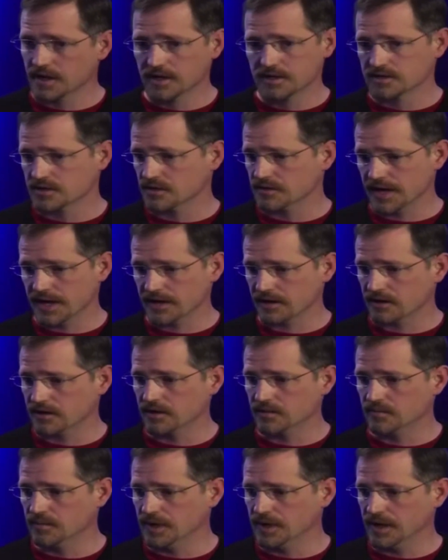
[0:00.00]
So that
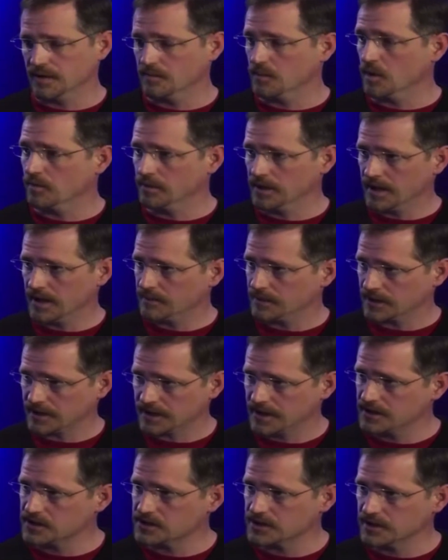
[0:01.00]
could be a mobile
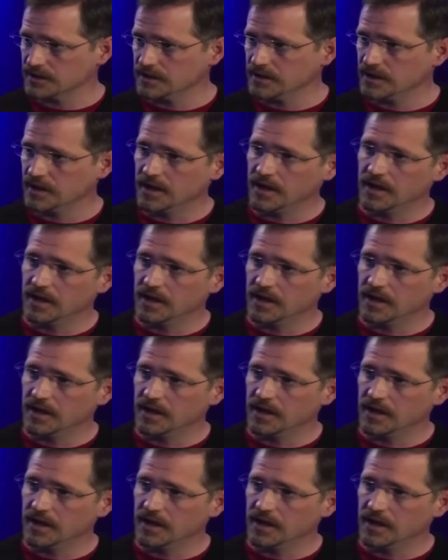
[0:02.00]
application,